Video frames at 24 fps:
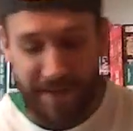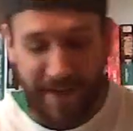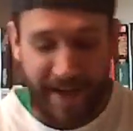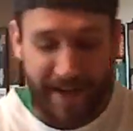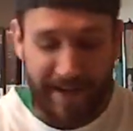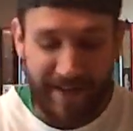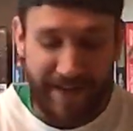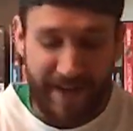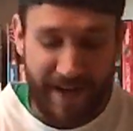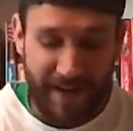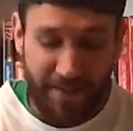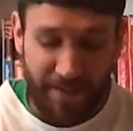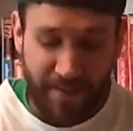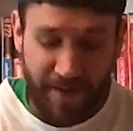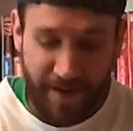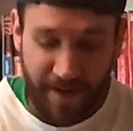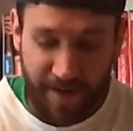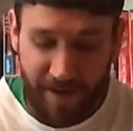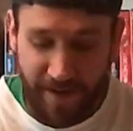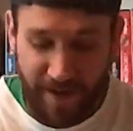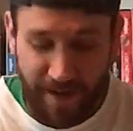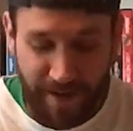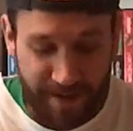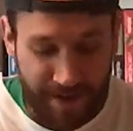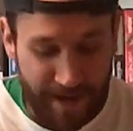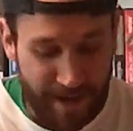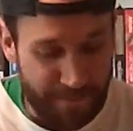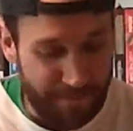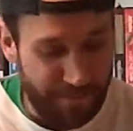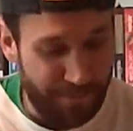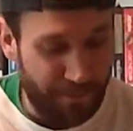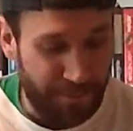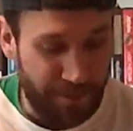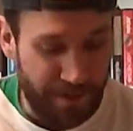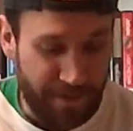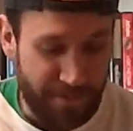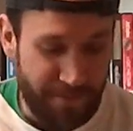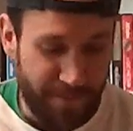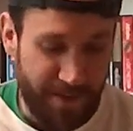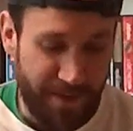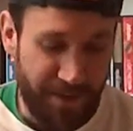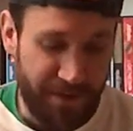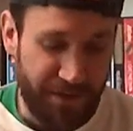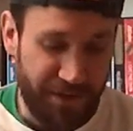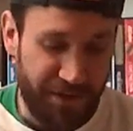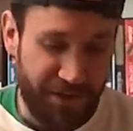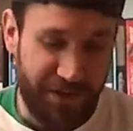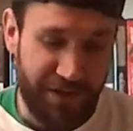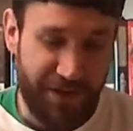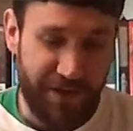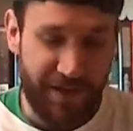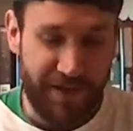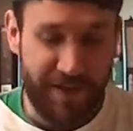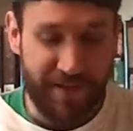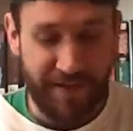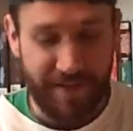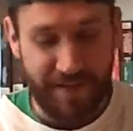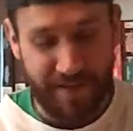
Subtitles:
that down there, and yep, pretty much